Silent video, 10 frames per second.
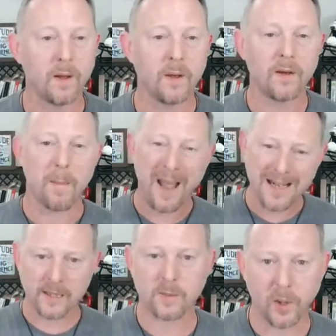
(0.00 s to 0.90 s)
Now back to
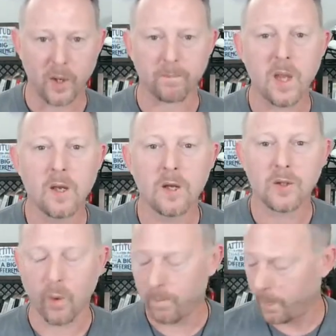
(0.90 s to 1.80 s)
this book.
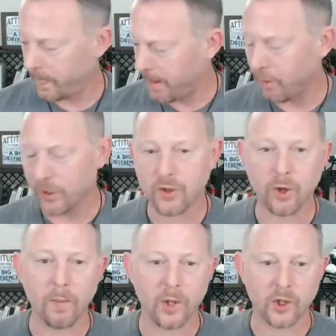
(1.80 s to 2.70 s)
So there is so
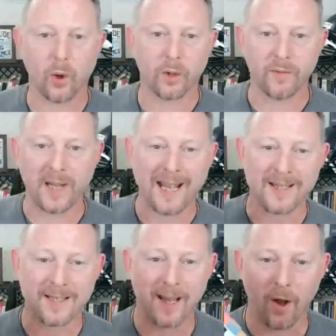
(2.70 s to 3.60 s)
much gold. If you can't
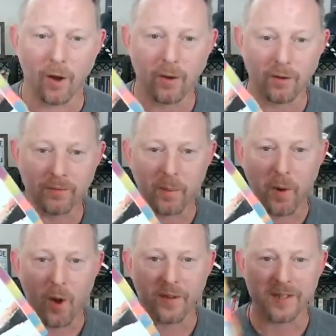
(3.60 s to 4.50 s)
tell from
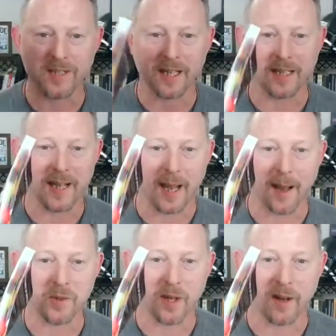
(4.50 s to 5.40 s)
all the sticky
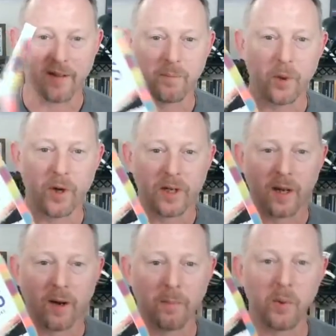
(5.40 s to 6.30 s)
tabs that I've put in
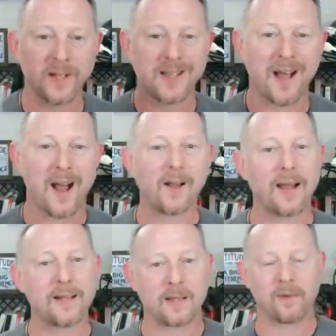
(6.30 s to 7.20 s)
here, plus
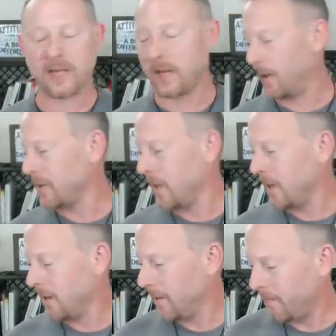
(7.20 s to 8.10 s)
highlights and everything else,
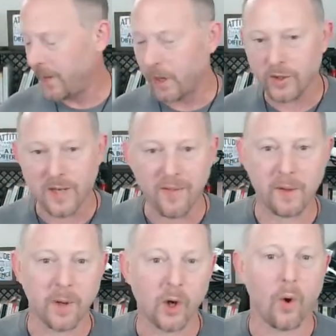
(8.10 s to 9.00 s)
there is
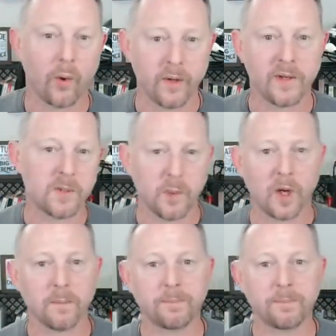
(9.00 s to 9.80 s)
nothing but gold in this book.